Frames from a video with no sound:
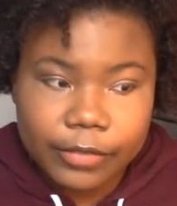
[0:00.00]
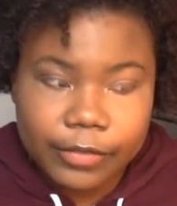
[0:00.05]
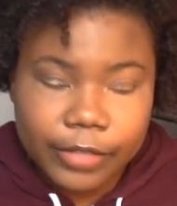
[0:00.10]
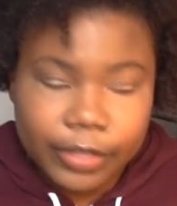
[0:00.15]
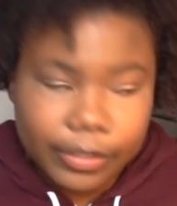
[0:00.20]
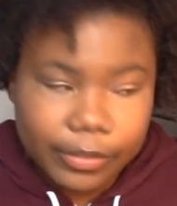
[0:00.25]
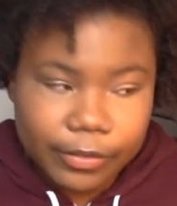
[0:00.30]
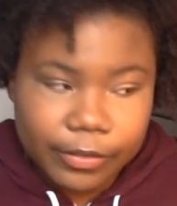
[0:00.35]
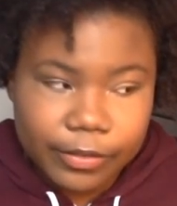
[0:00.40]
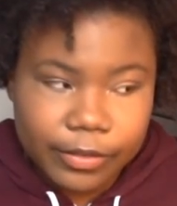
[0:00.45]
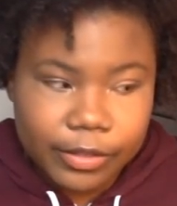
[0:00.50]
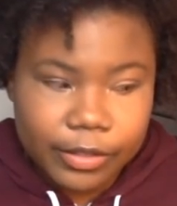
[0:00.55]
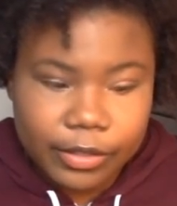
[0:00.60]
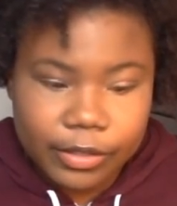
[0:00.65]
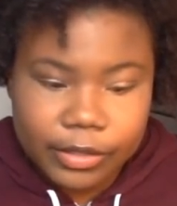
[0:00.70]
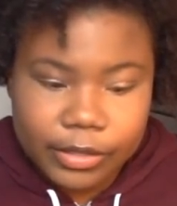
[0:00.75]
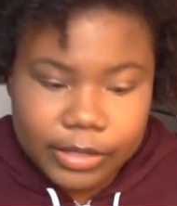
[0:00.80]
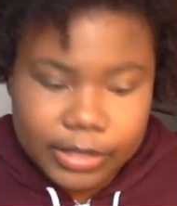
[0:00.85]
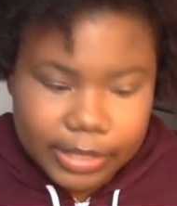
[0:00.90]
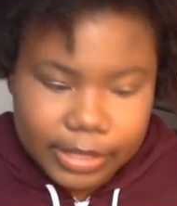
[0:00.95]
5th,
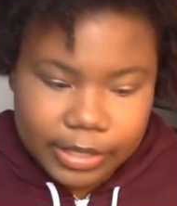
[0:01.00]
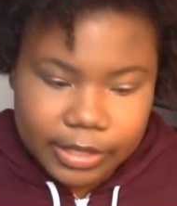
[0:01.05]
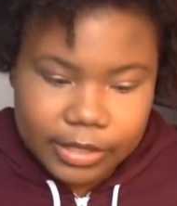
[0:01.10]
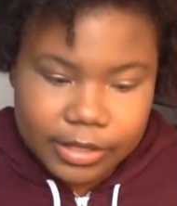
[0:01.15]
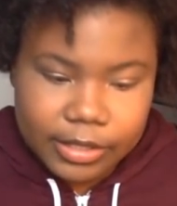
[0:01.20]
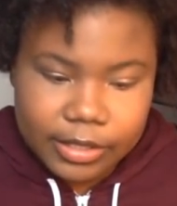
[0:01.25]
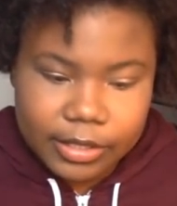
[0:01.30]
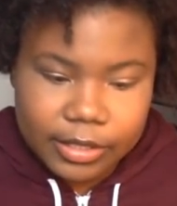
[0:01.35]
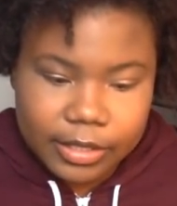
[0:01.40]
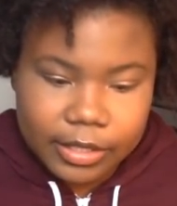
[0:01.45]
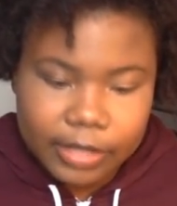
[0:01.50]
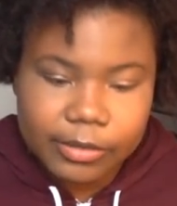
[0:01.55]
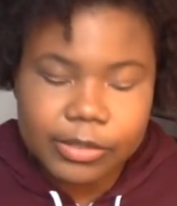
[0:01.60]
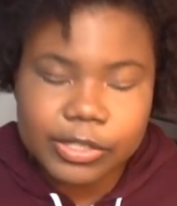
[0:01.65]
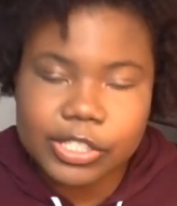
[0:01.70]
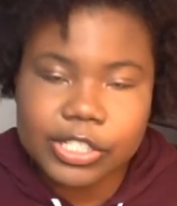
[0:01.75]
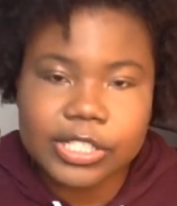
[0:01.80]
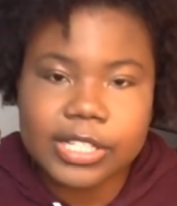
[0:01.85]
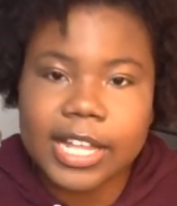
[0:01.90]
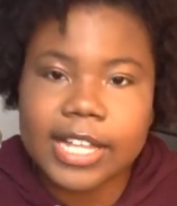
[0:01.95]
6th, he
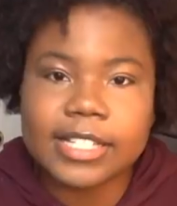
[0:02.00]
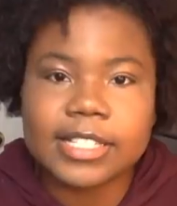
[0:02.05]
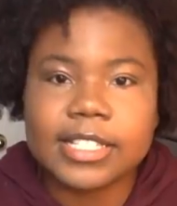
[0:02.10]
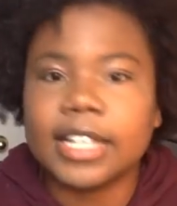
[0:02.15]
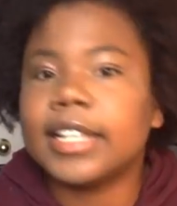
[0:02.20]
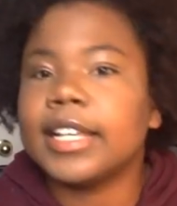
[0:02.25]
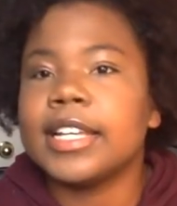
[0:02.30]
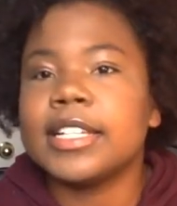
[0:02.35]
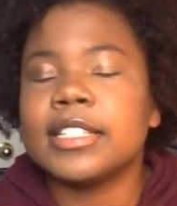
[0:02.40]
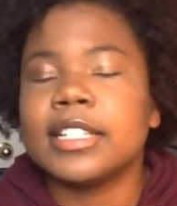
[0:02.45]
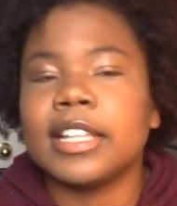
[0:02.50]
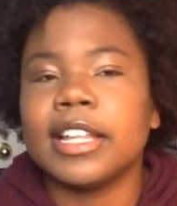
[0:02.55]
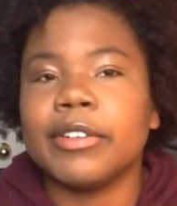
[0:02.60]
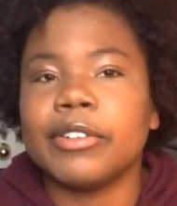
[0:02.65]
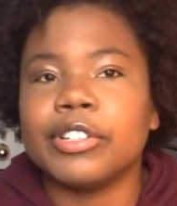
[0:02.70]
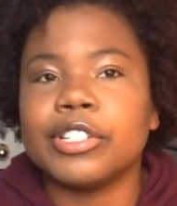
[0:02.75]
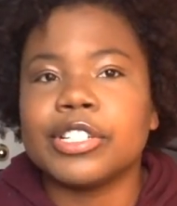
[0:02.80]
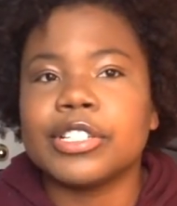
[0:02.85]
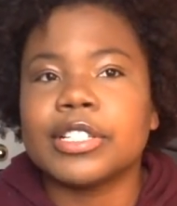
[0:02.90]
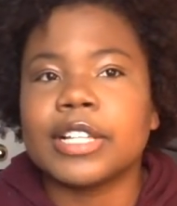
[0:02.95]
was just at SickKids, and they
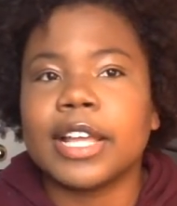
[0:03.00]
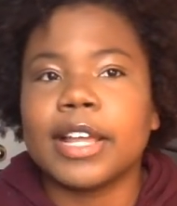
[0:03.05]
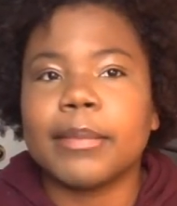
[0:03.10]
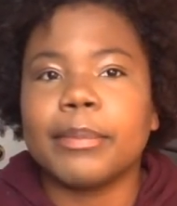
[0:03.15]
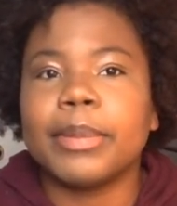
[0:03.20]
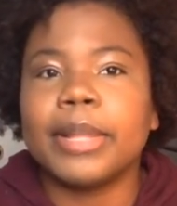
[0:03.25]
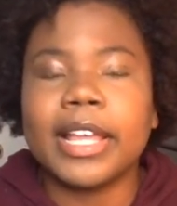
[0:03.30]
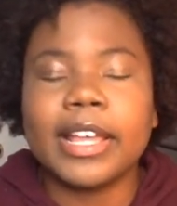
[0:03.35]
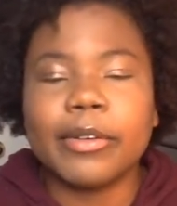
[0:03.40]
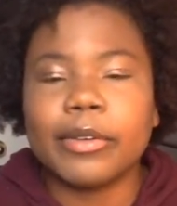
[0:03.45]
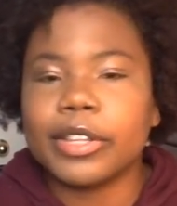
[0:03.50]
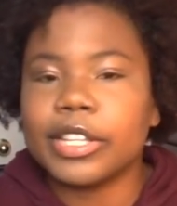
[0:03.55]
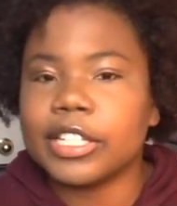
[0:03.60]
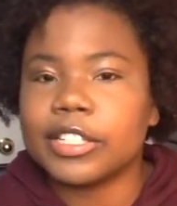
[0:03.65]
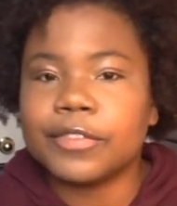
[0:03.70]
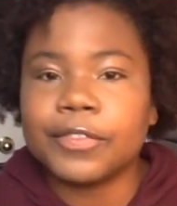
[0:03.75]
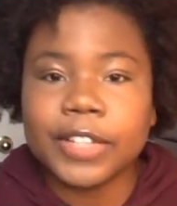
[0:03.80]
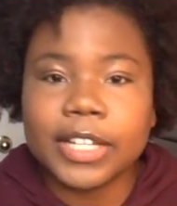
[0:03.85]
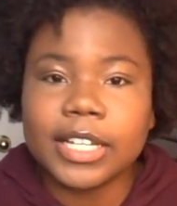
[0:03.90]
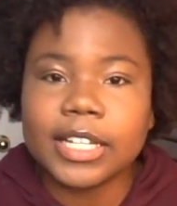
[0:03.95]
were just, like, playing with
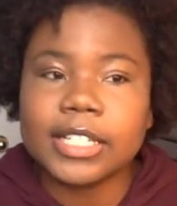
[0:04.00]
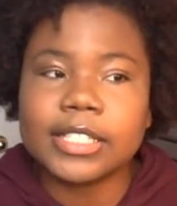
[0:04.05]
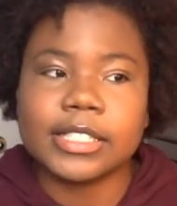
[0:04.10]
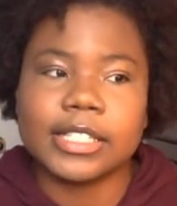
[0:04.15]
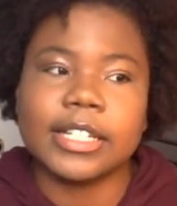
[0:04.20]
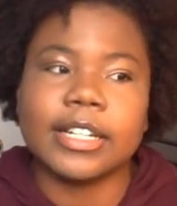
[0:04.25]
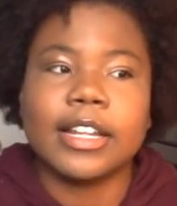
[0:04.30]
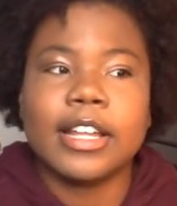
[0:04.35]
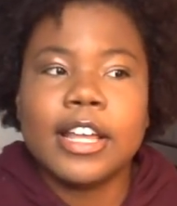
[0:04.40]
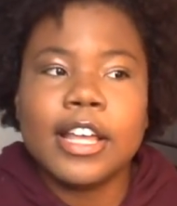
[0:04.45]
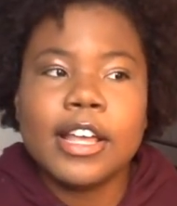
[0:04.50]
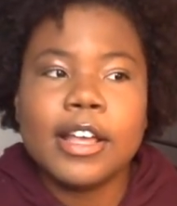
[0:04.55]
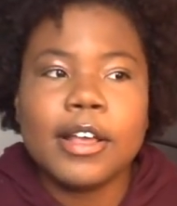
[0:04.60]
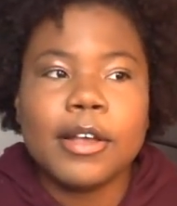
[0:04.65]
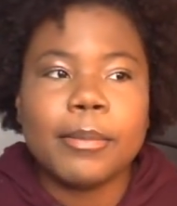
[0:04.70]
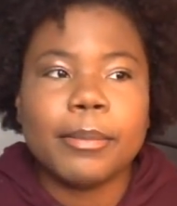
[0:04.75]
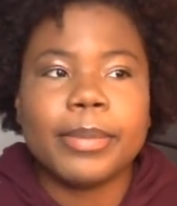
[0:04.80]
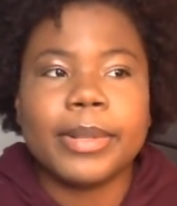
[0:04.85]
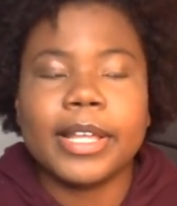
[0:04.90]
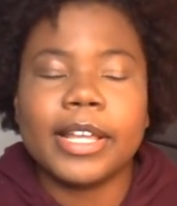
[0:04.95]
his feeds and
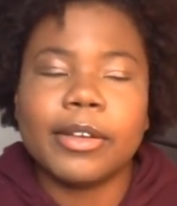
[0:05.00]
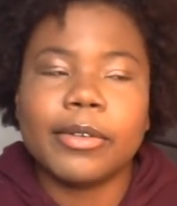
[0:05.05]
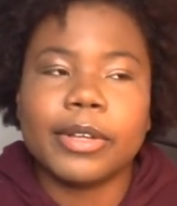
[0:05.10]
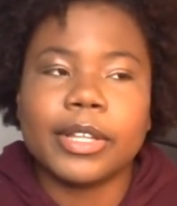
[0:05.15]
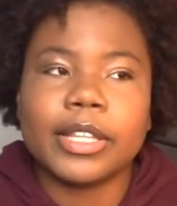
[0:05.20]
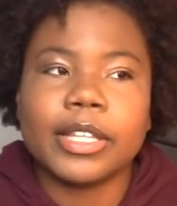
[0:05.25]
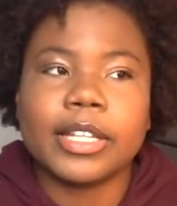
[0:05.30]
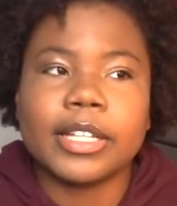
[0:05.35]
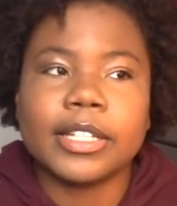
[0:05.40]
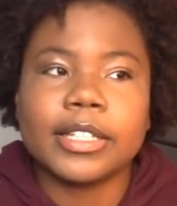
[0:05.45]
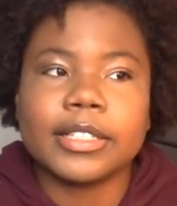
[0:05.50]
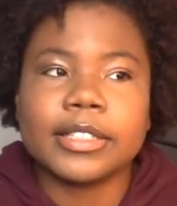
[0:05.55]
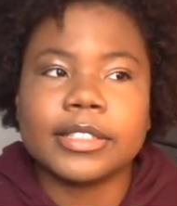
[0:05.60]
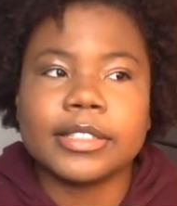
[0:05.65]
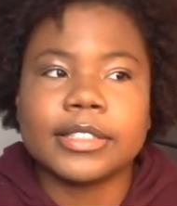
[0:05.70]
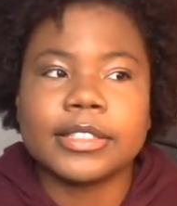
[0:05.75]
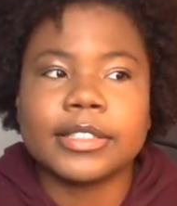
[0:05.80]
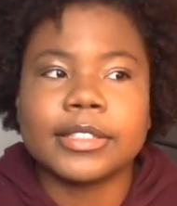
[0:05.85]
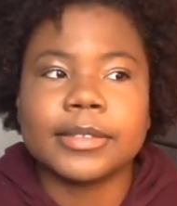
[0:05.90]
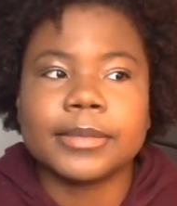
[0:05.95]
playing with
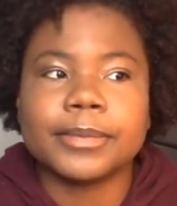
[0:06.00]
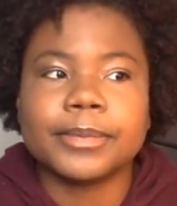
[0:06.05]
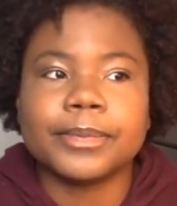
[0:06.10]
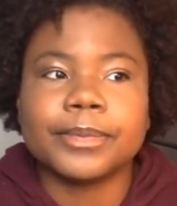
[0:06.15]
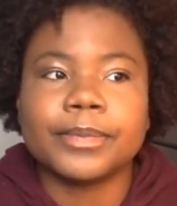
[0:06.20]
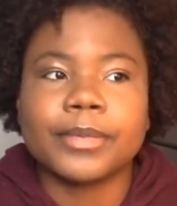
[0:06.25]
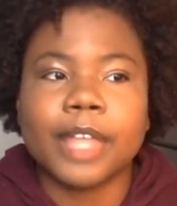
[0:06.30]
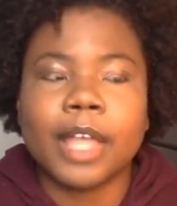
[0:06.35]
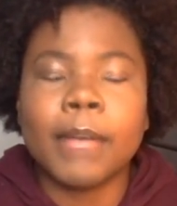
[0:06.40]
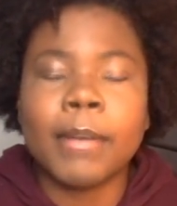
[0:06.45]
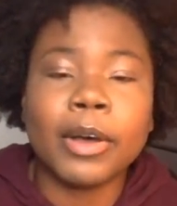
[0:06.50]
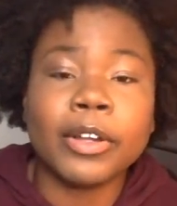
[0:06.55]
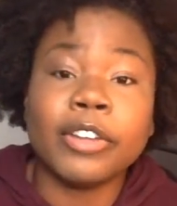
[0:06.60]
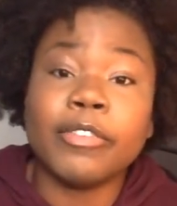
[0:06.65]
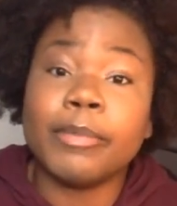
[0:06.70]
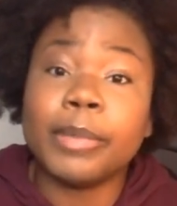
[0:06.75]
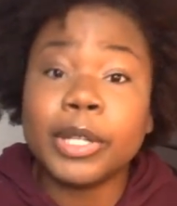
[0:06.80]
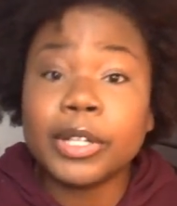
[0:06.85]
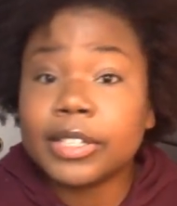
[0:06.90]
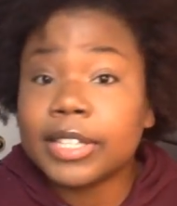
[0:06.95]
his amount
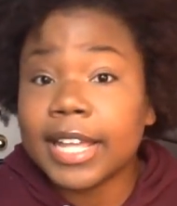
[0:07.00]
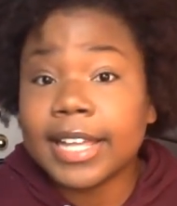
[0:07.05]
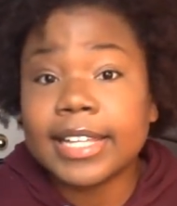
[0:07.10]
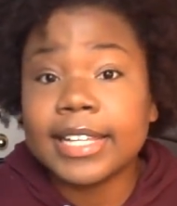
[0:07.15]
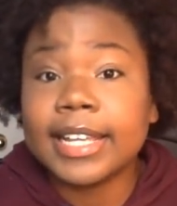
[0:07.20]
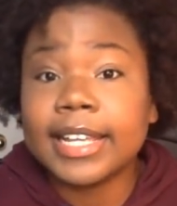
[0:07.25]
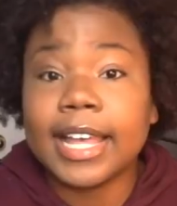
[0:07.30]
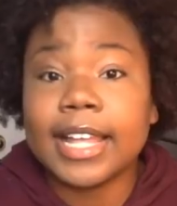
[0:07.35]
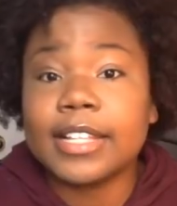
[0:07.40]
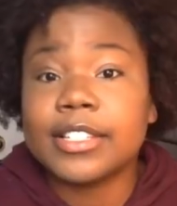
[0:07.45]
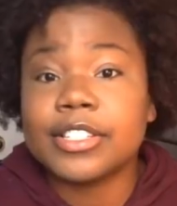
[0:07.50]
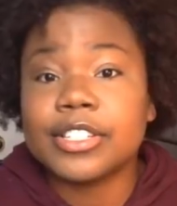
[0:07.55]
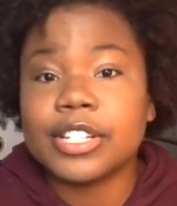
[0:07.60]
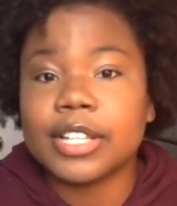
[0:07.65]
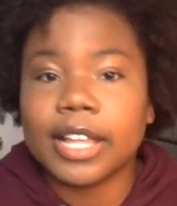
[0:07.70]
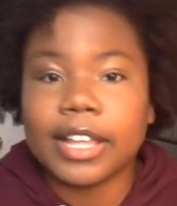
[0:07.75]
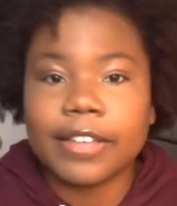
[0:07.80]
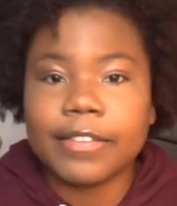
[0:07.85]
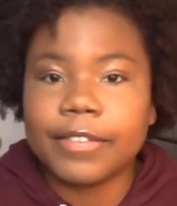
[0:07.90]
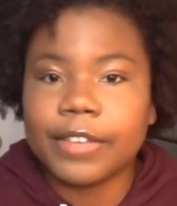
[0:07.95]
of milk that he gets to,
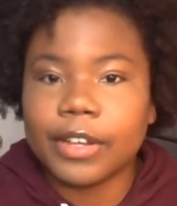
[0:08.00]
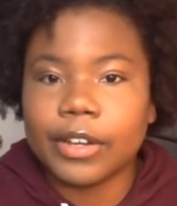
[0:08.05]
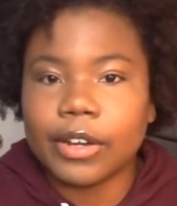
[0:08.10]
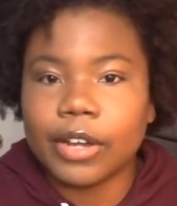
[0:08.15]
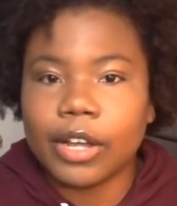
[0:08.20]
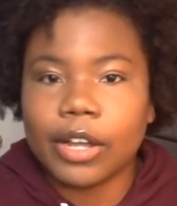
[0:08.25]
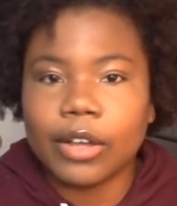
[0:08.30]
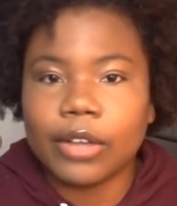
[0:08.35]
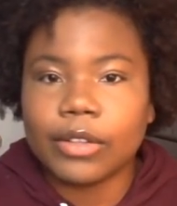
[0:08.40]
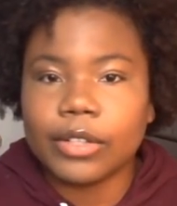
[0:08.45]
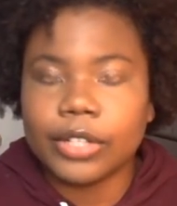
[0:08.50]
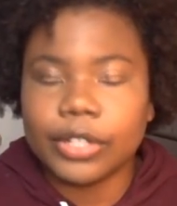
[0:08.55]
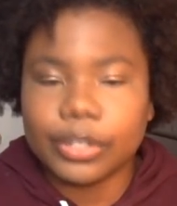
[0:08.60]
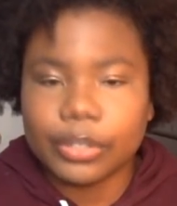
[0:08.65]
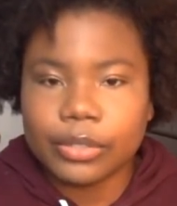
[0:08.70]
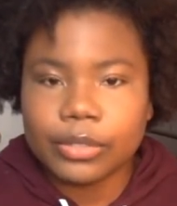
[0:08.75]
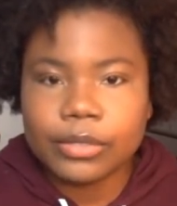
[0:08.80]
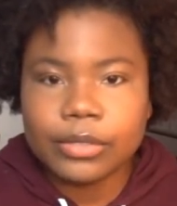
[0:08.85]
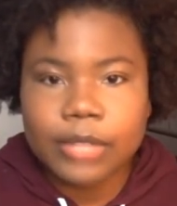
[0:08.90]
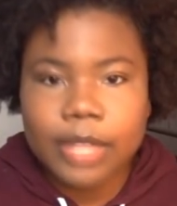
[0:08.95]
like, figure out, you
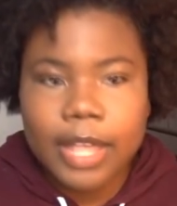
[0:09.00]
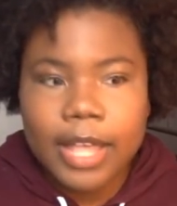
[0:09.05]
know?